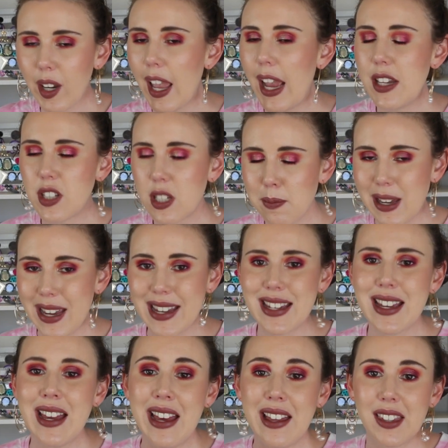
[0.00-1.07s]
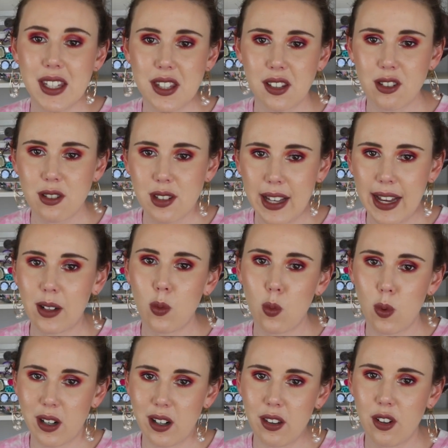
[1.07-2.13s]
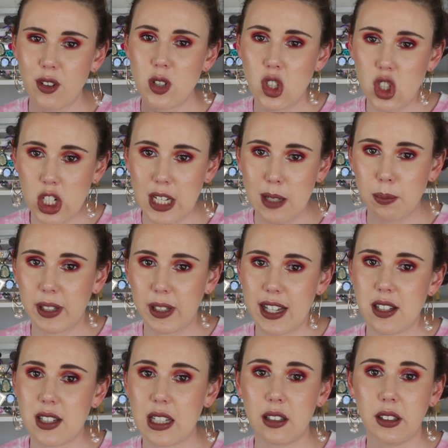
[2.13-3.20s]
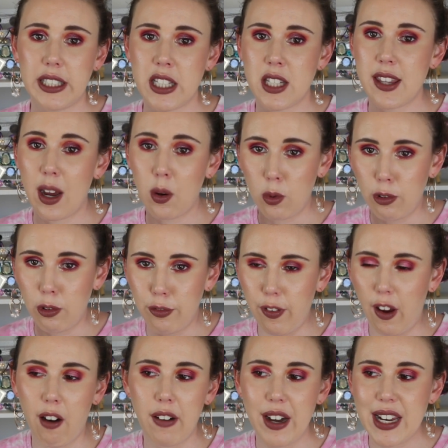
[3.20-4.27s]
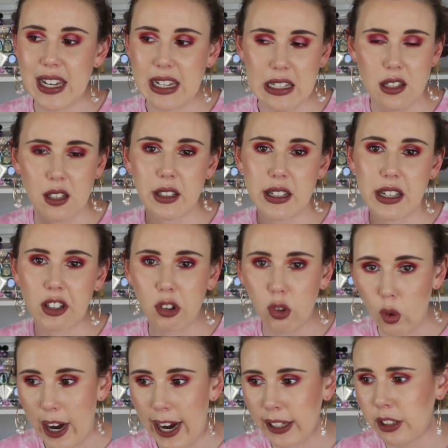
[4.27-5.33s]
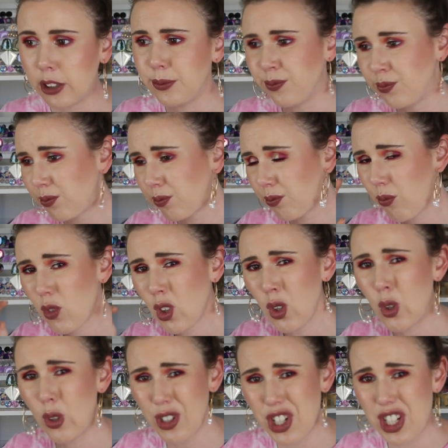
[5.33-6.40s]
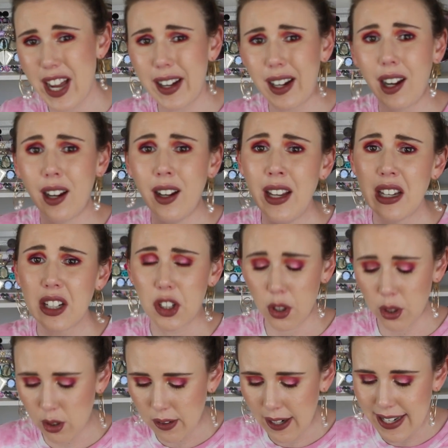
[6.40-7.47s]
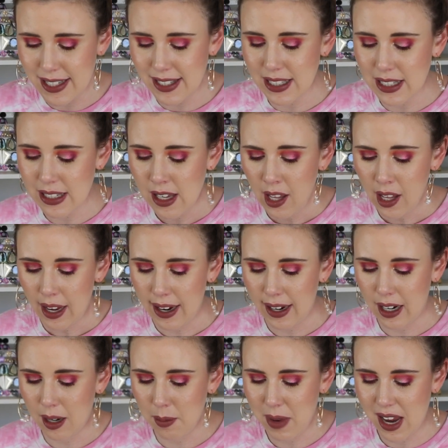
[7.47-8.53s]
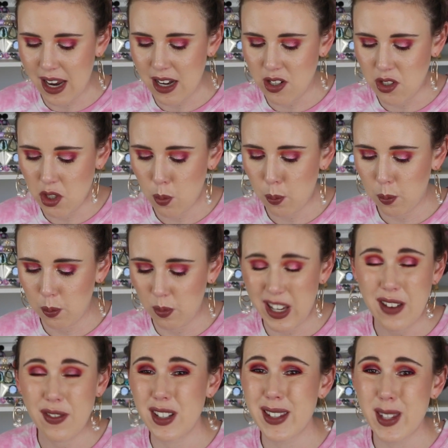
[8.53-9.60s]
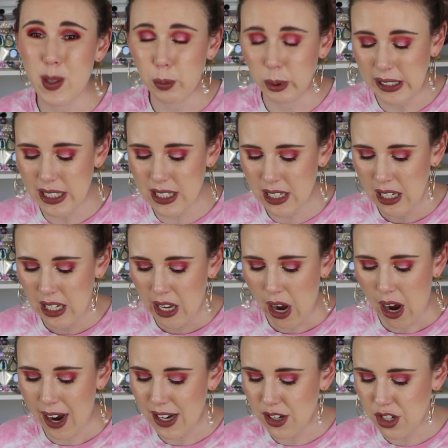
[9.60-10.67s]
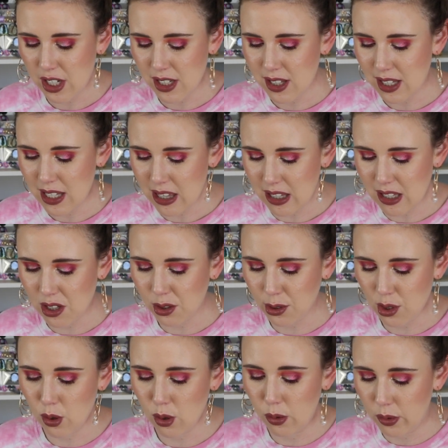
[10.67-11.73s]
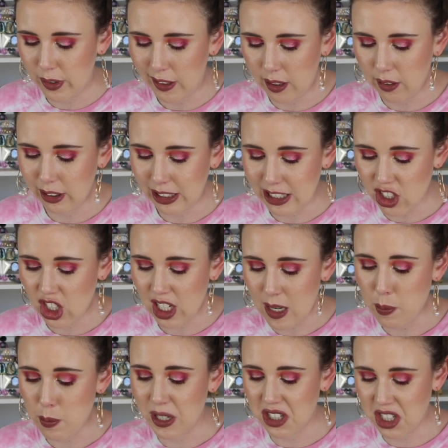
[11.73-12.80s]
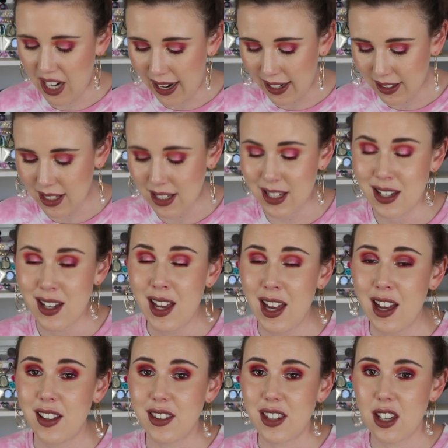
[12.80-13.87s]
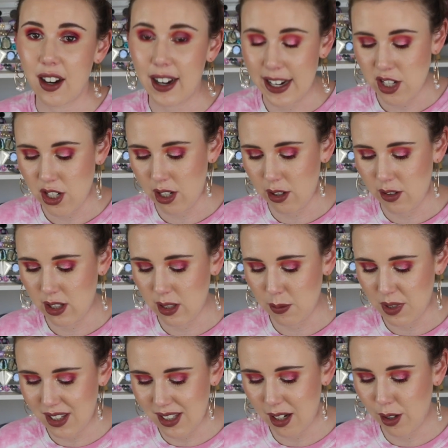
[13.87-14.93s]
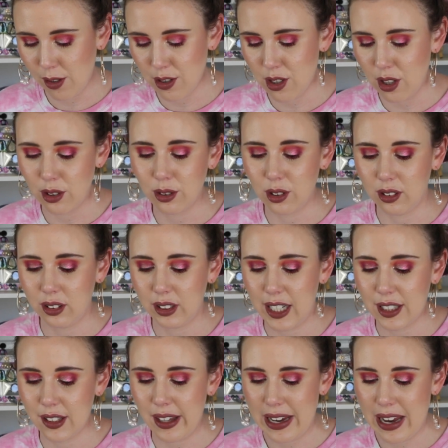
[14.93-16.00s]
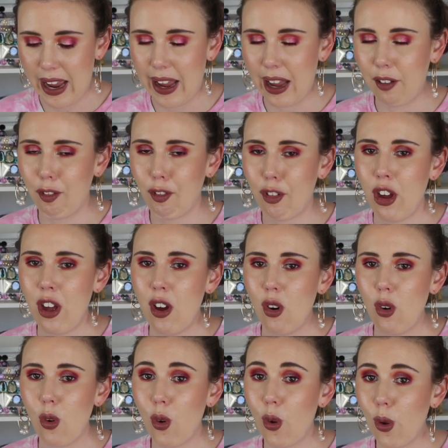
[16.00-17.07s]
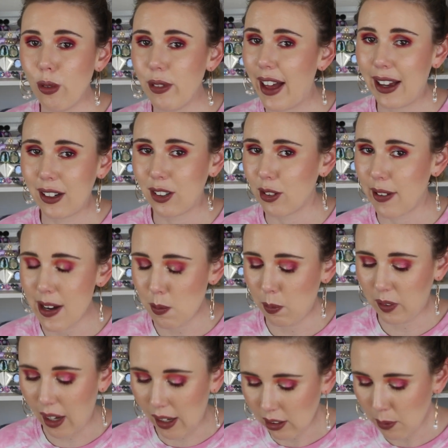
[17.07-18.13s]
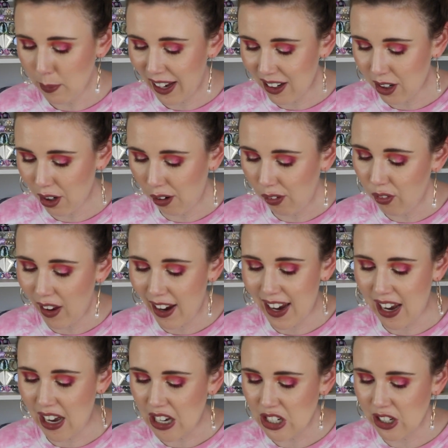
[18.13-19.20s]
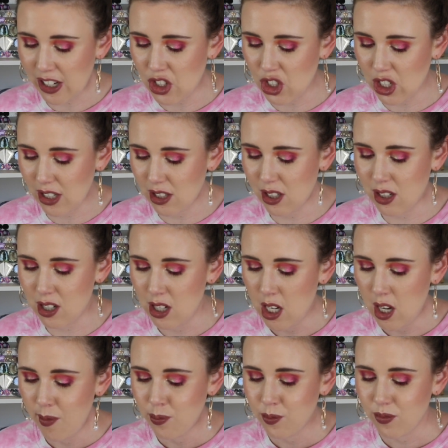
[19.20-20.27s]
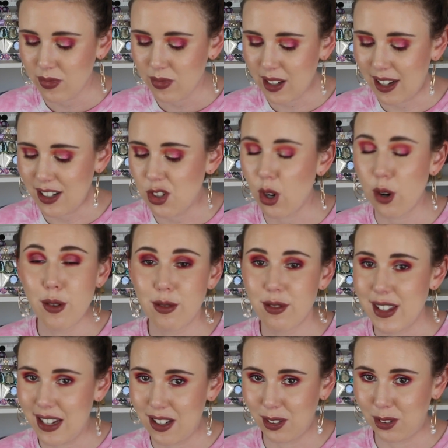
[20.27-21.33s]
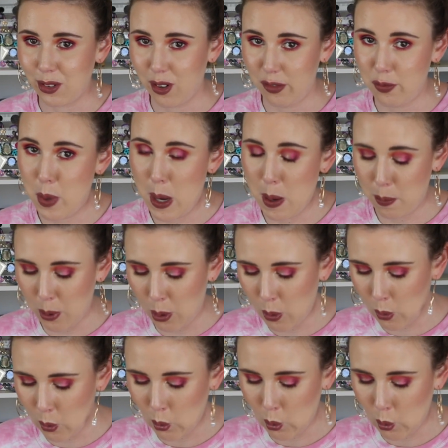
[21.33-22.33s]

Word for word: and to me, this looks like one of those cheap plastic lids that will very easily crack or shatter, go crazy, um, and even split. I just think this looks really, really cheap and tacky. The eyeshadows themselves don't look like they have all that great color payoff. And I just, I don't think a lot of people